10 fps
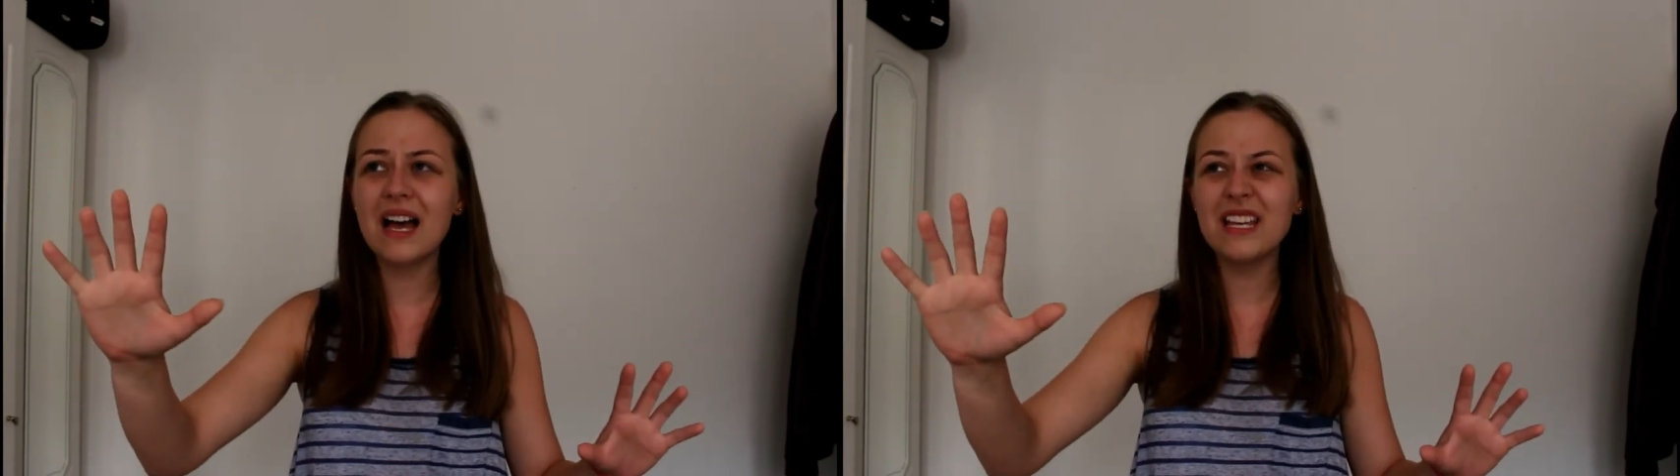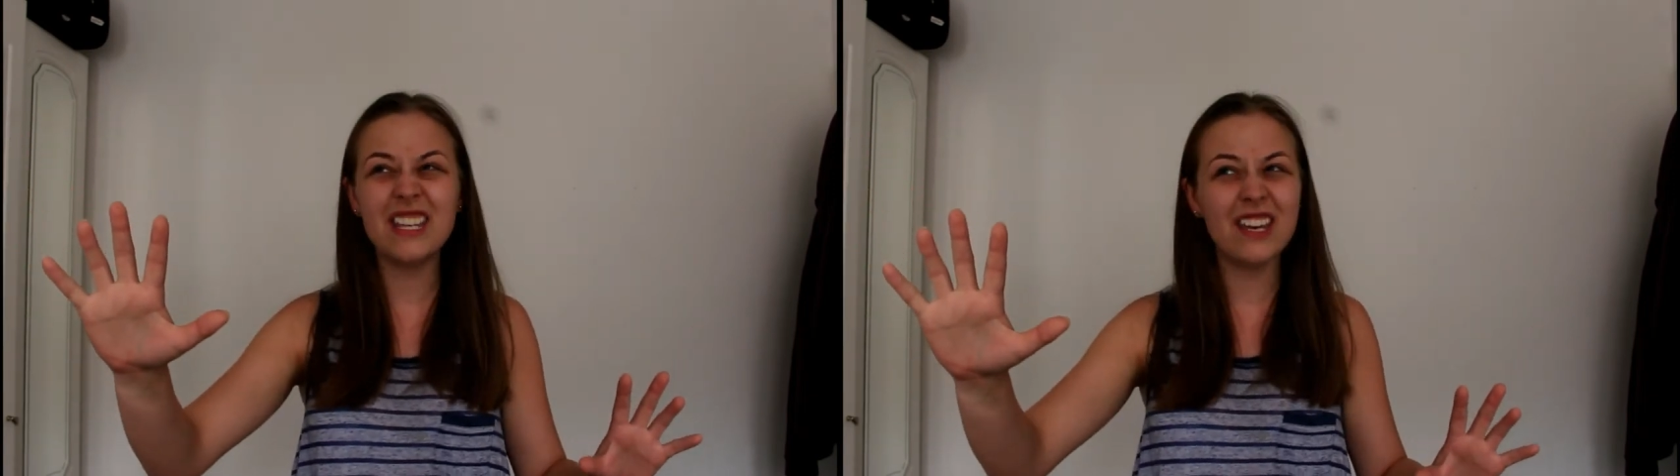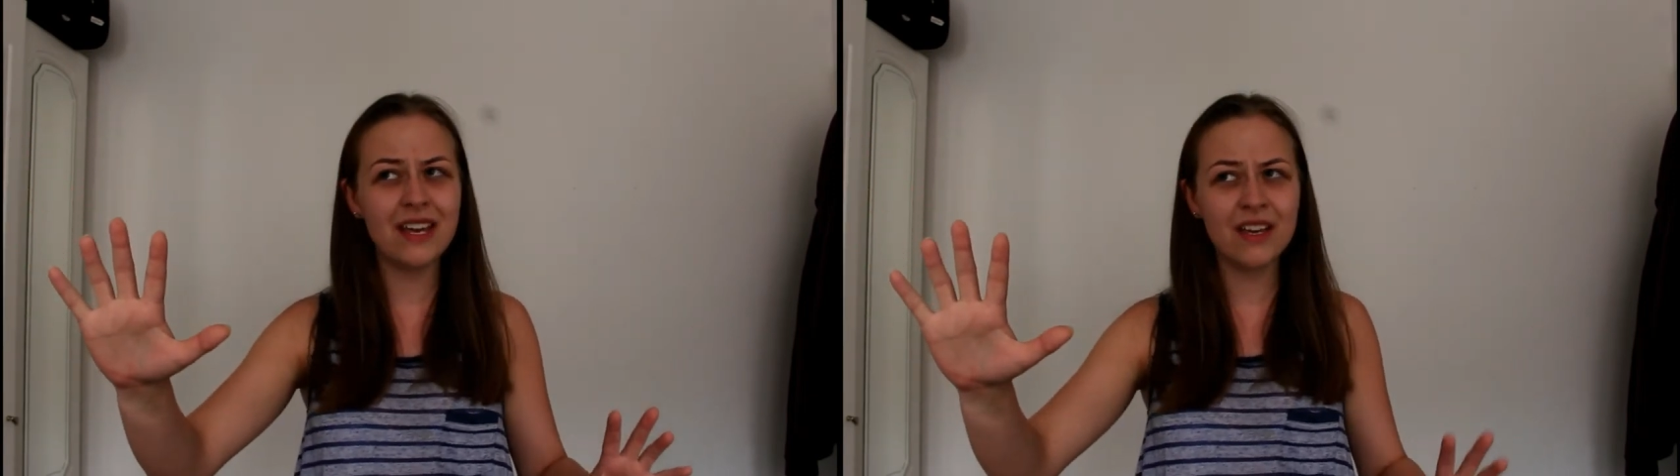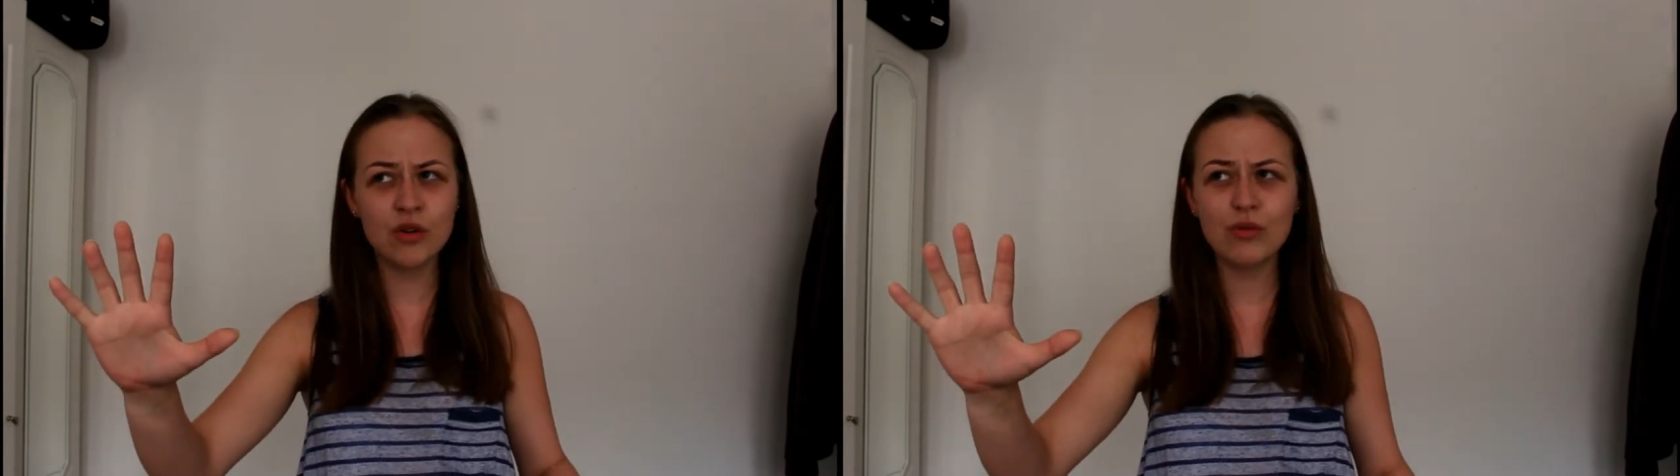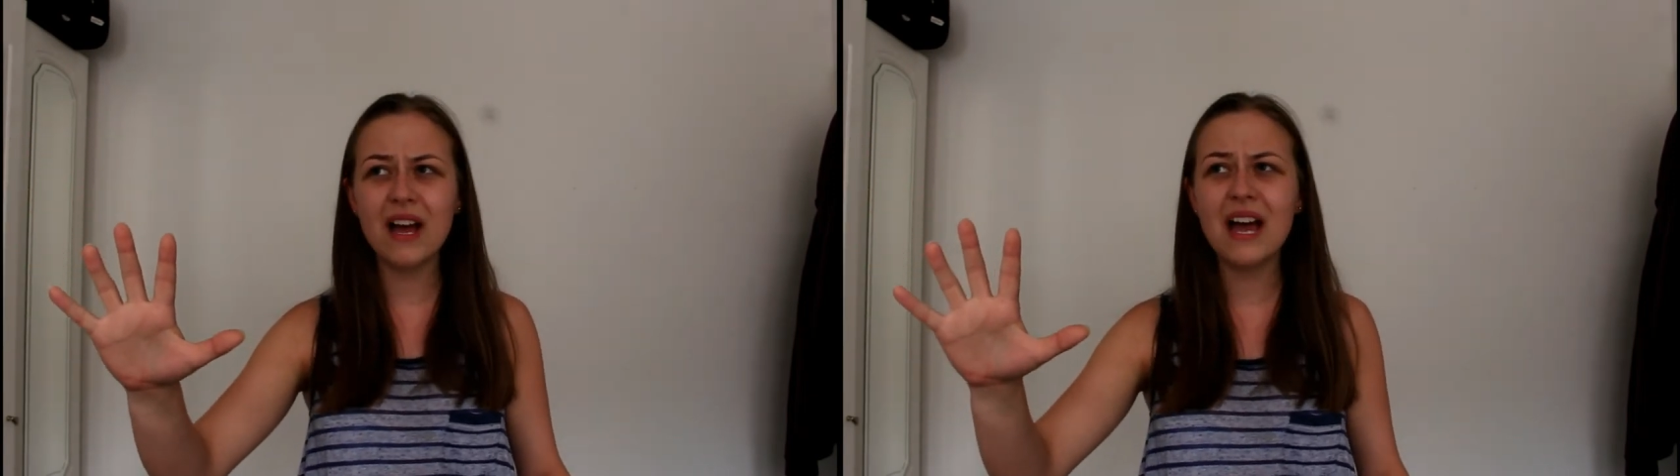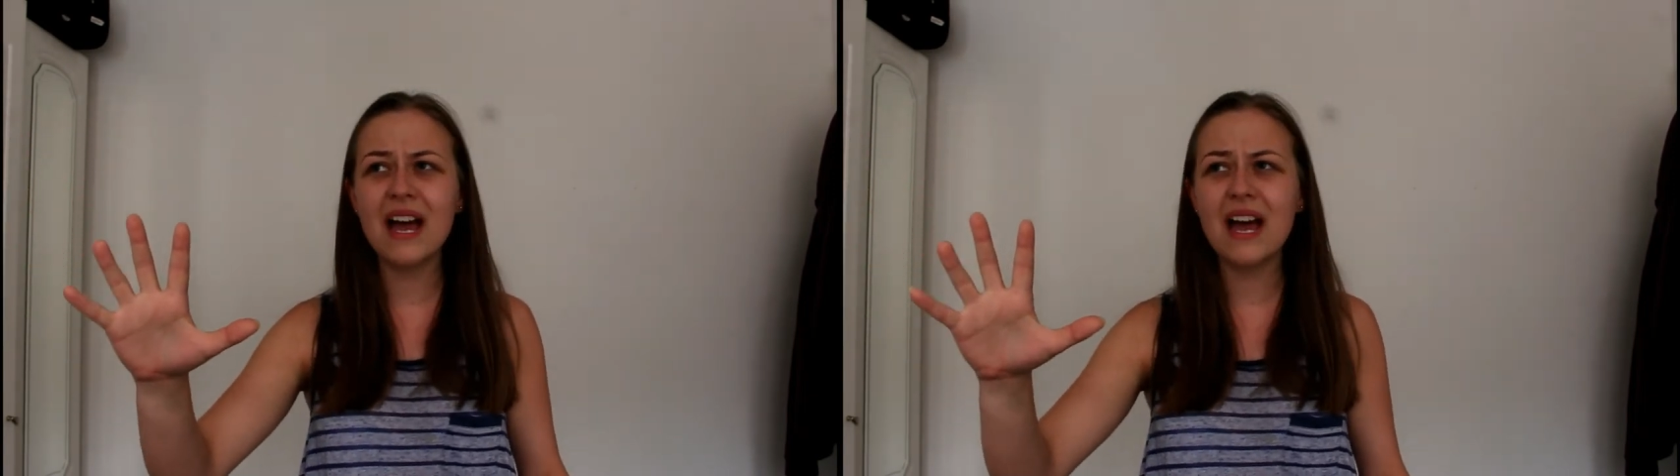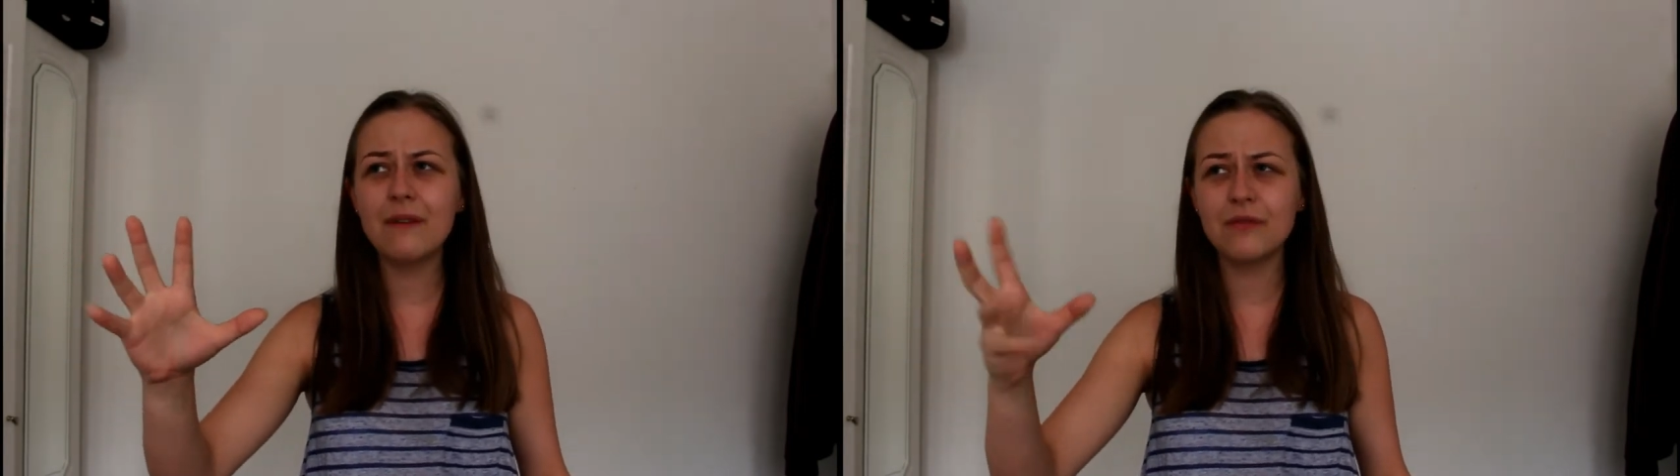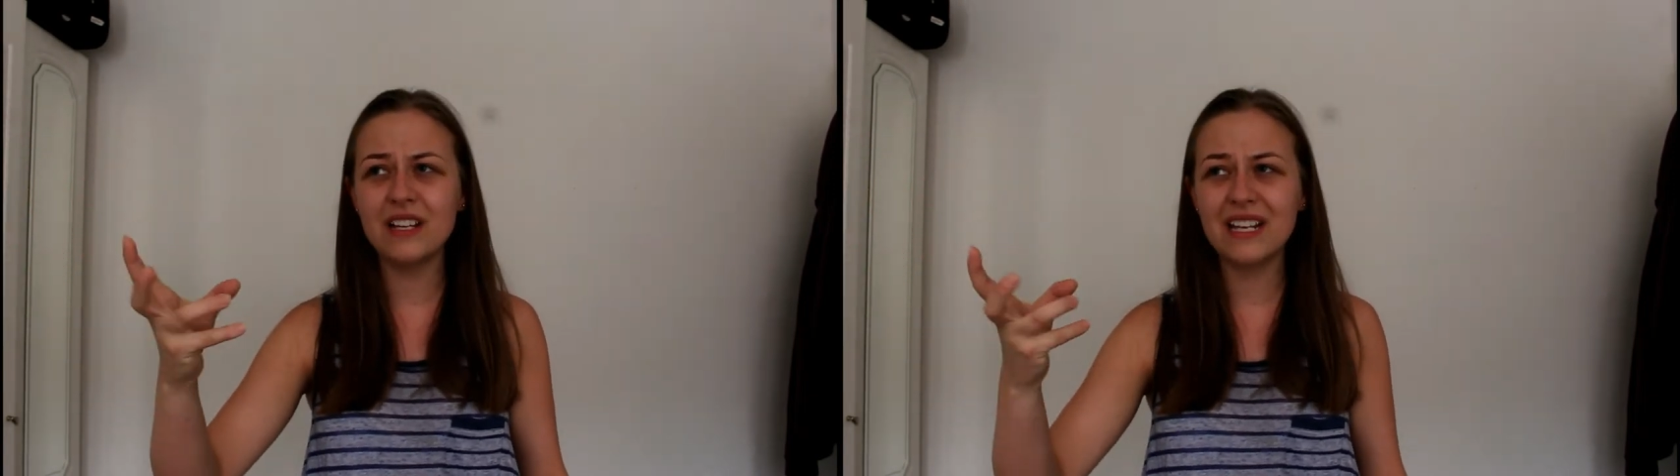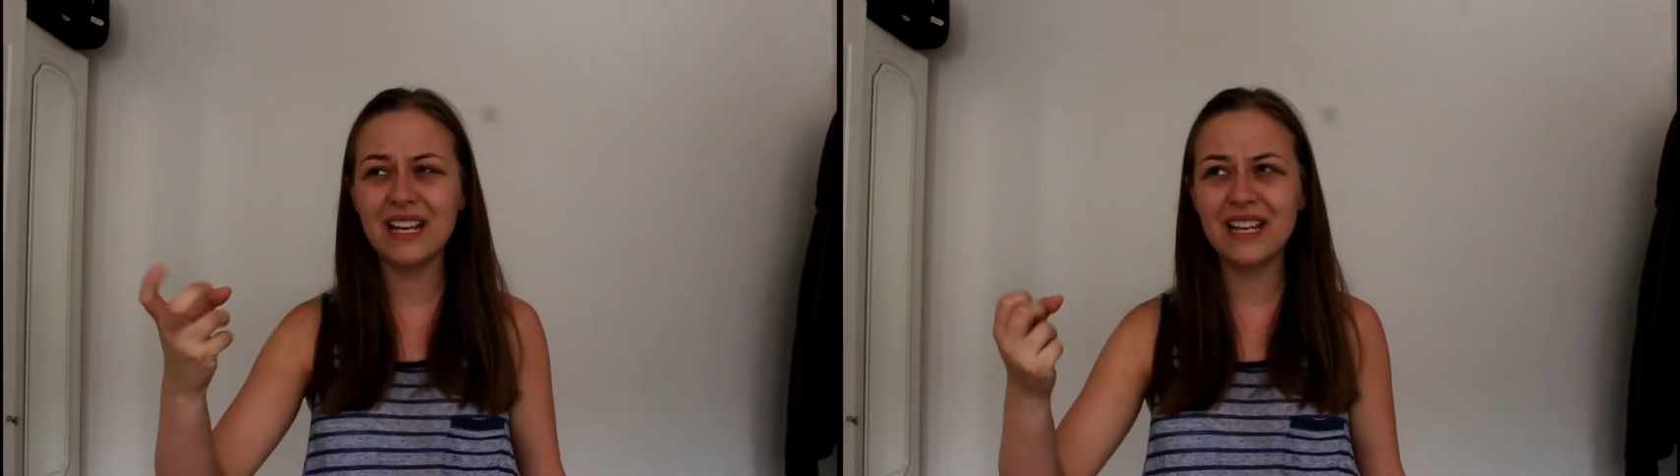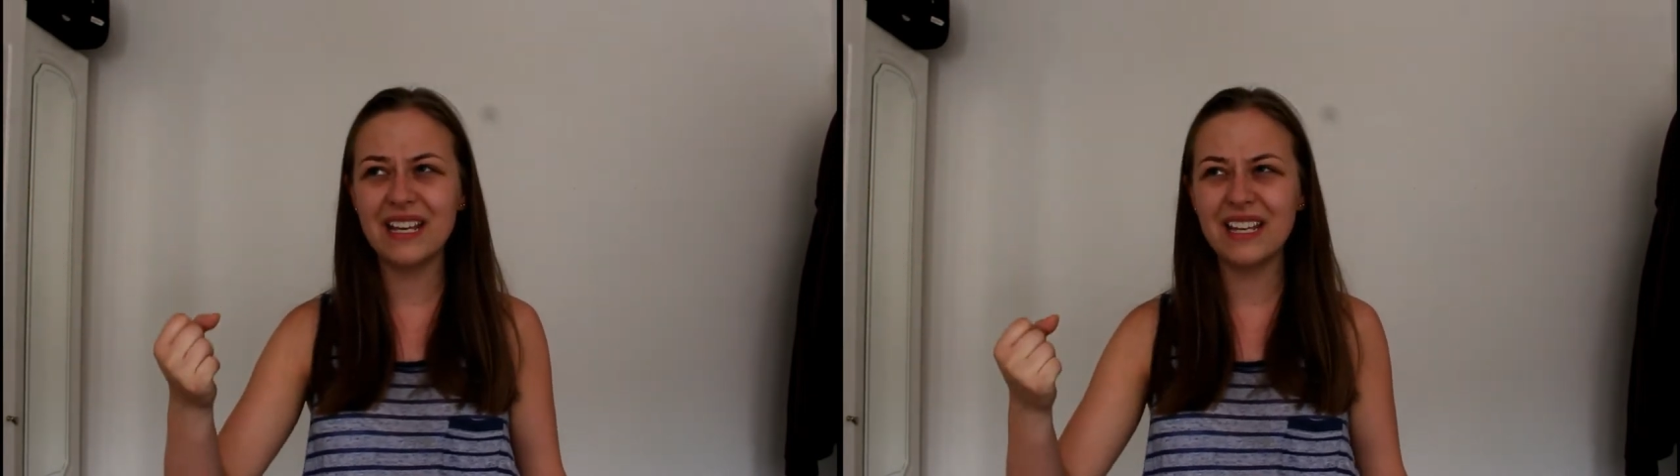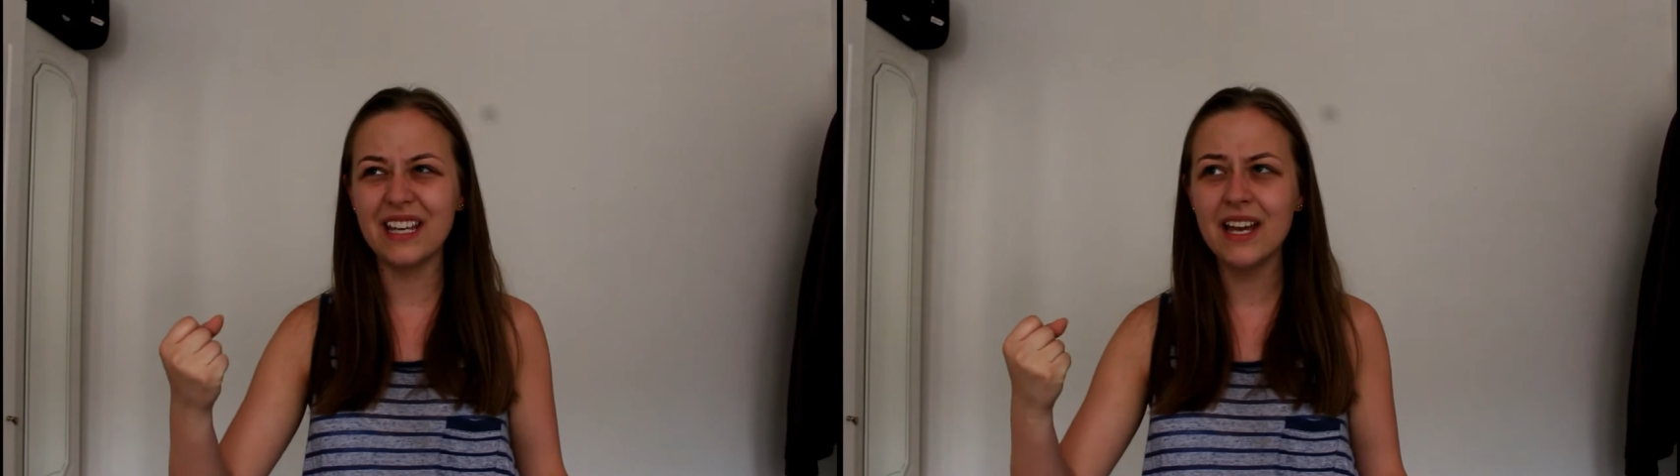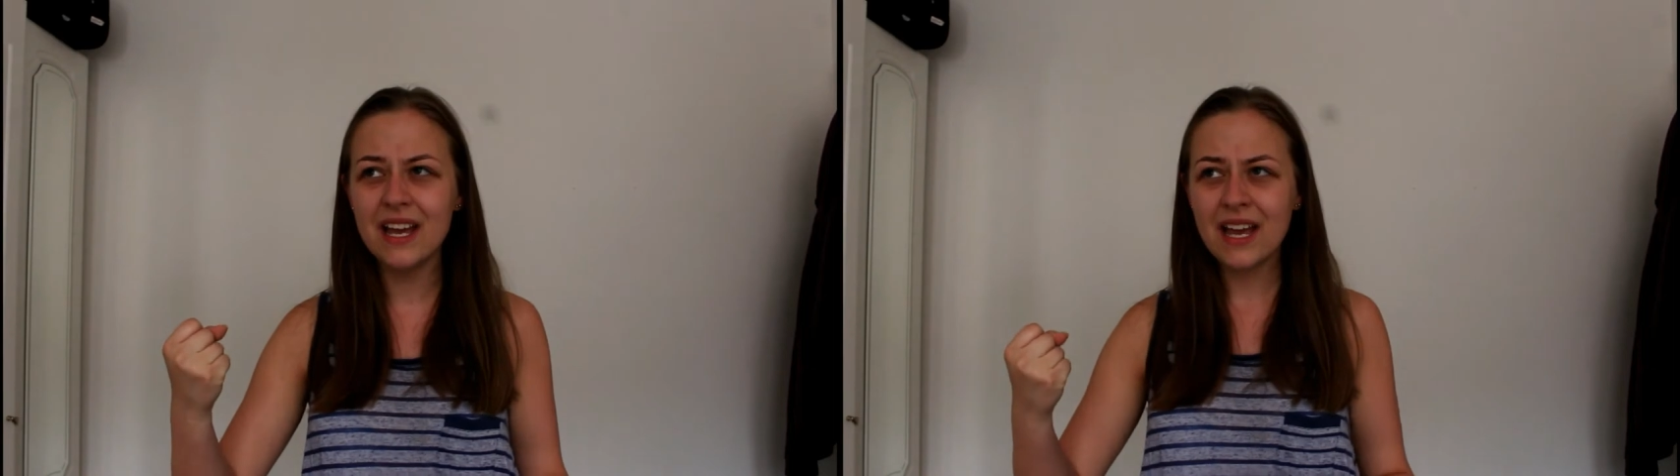defying gravity.